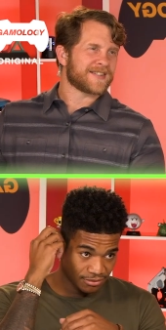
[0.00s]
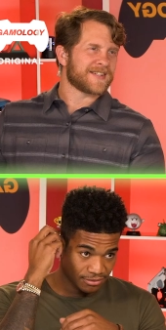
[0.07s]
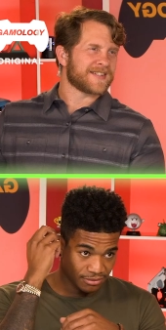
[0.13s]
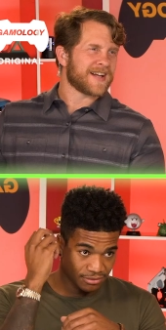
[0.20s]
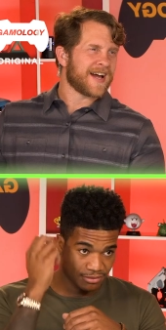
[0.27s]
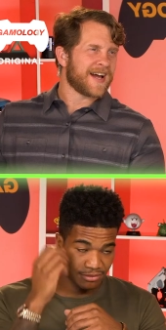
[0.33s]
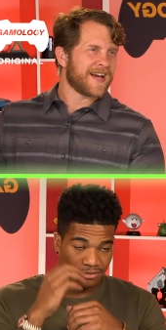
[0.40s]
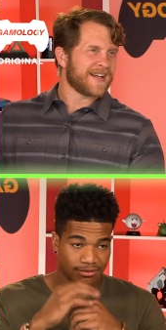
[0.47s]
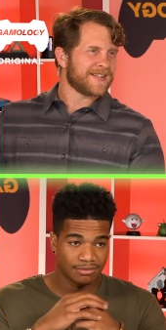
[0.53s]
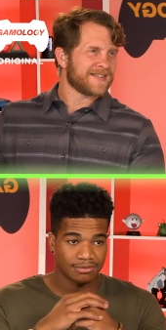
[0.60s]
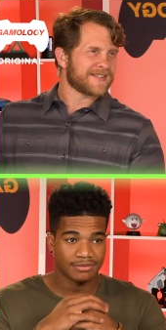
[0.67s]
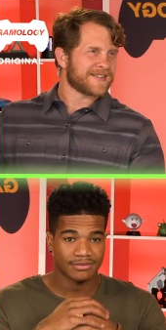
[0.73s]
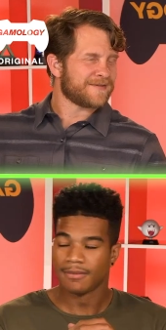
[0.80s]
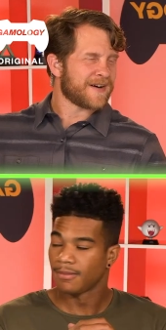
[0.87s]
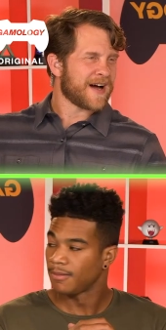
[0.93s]
Speaker 1: designs,
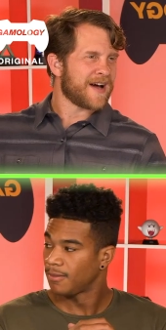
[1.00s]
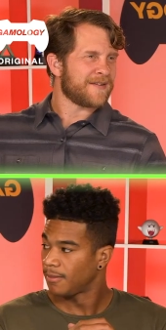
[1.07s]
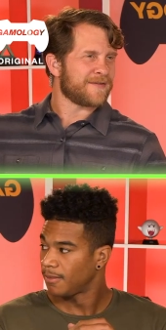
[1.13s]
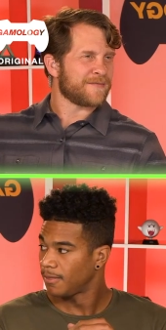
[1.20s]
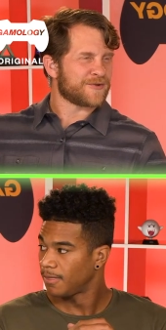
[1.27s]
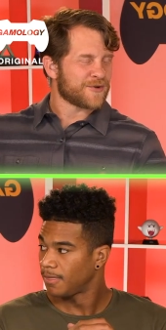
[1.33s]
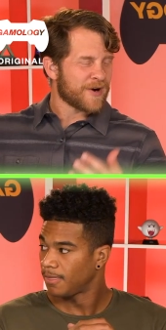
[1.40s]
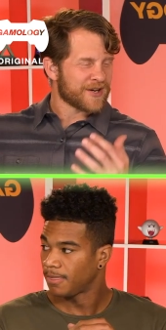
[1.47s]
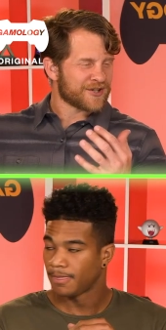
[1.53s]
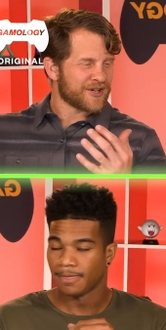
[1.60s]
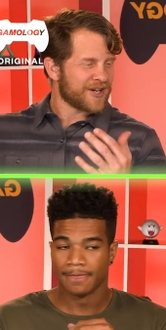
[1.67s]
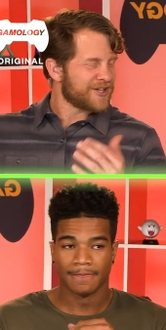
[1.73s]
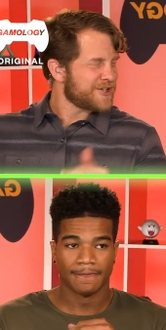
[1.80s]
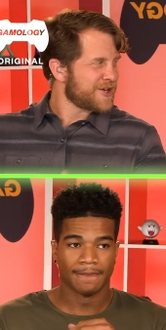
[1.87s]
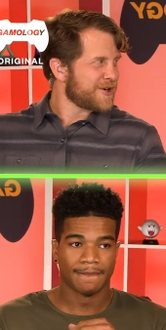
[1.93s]
5 Russian
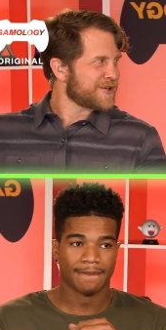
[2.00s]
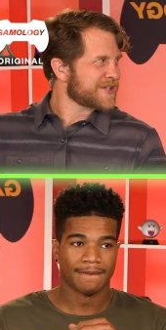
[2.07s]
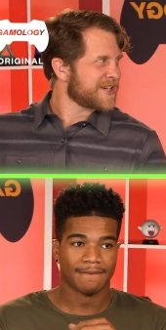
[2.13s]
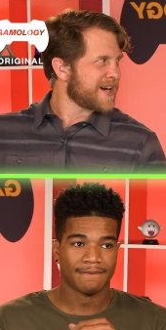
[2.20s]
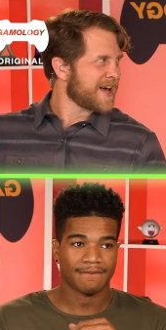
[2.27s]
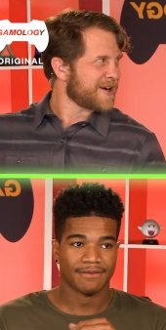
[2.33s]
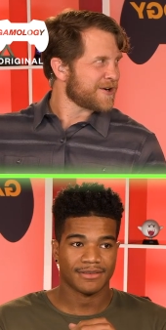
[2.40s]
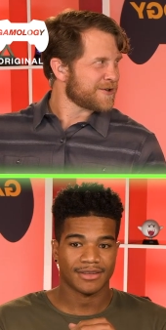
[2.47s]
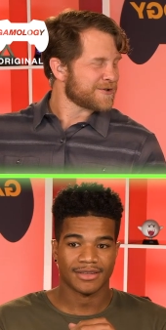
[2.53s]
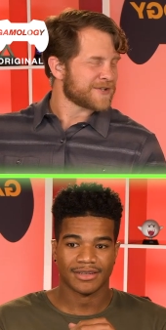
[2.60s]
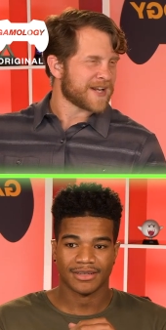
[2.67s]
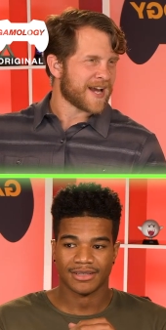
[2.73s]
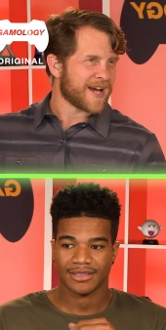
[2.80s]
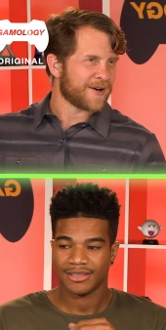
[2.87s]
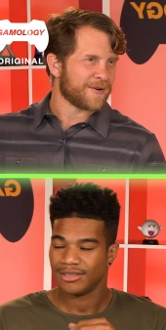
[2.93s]
engineers cannot
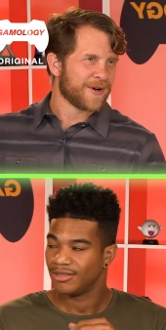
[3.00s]
understand.